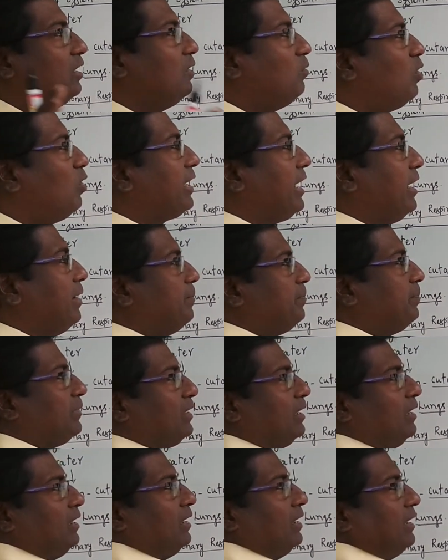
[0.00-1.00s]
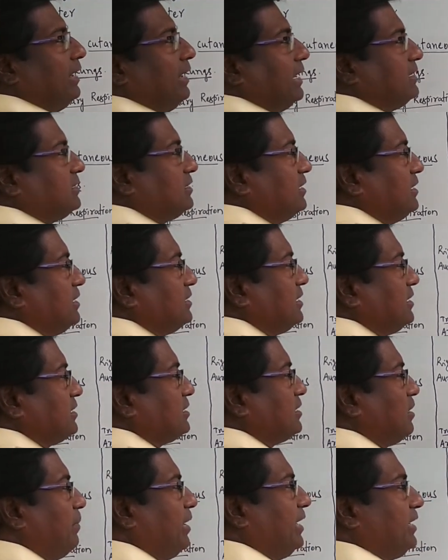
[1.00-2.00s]
Okay. Next the
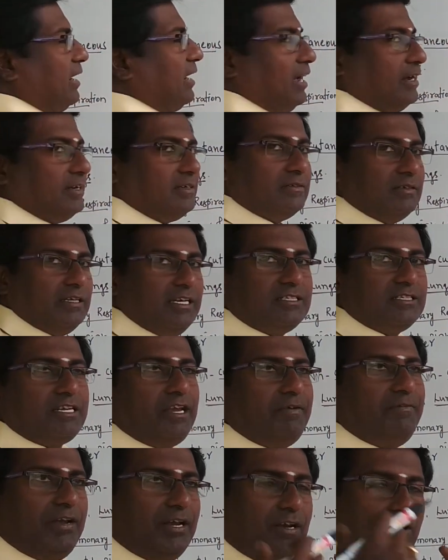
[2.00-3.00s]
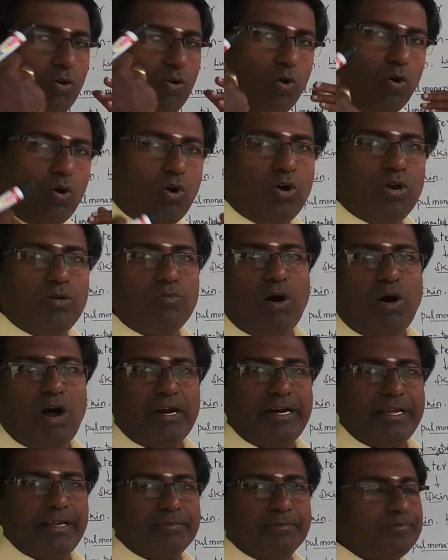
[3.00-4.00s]
systemic trunk is giving whole
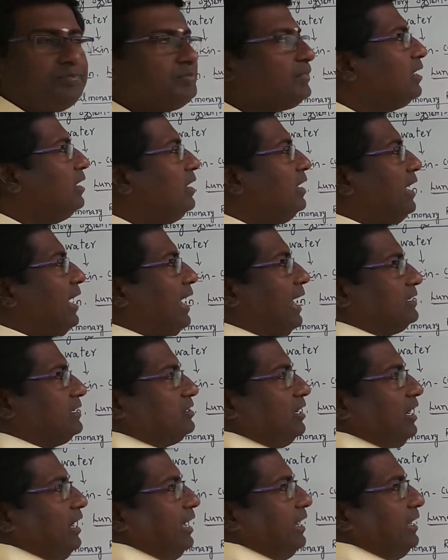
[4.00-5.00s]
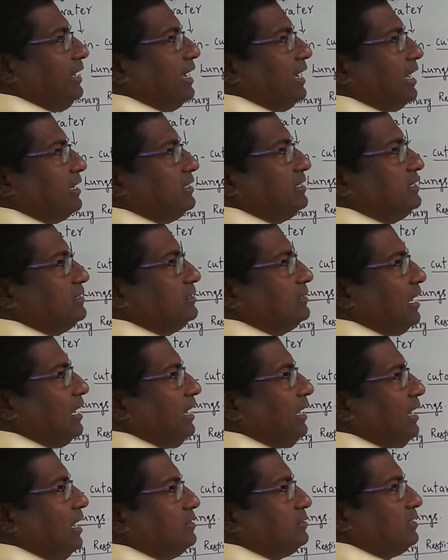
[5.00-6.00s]
body. Actually here this is a
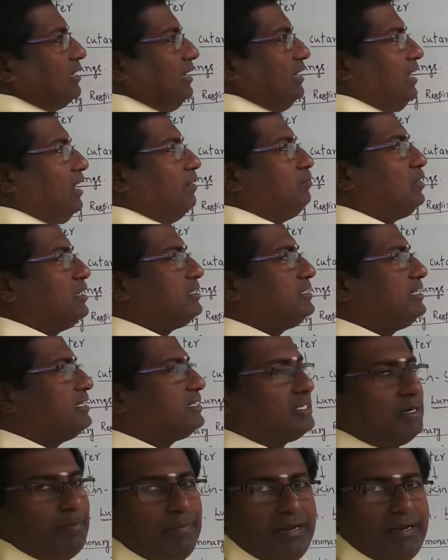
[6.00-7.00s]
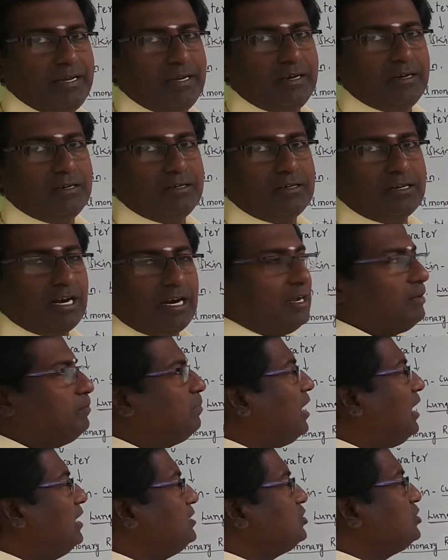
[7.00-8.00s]
left systemic trunk
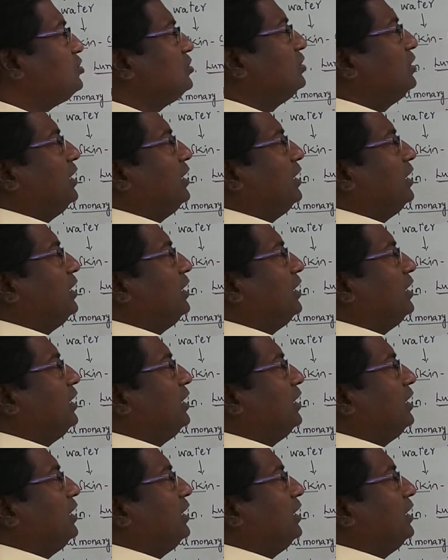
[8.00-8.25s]
branch.